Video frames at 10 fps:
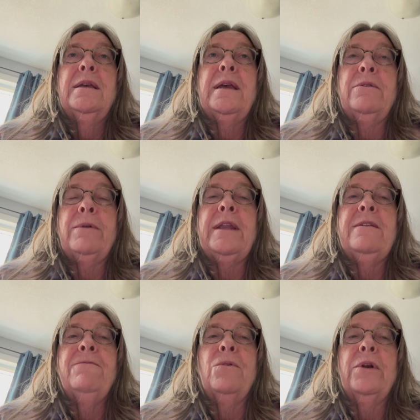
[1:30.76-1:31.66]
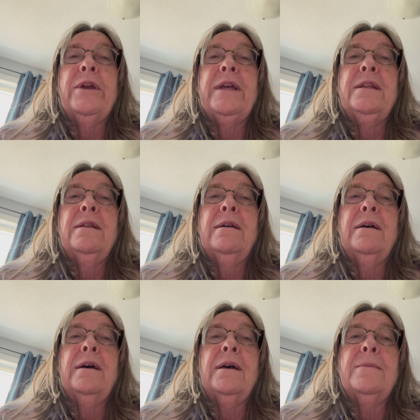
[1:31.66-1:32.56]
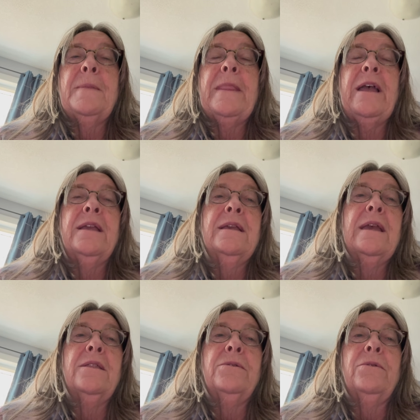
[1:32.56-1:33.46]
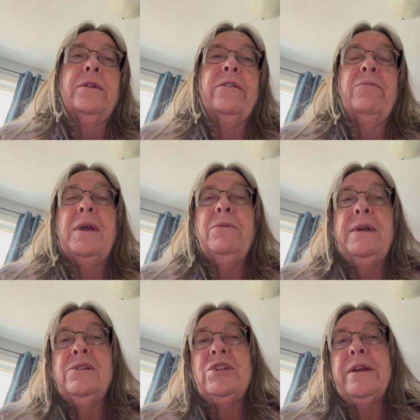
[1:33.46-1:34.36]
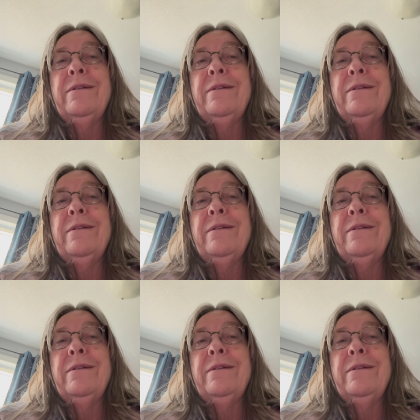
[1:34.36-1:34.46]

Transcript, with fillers: and ready for it, um, I can get thrown out of my wheelchair.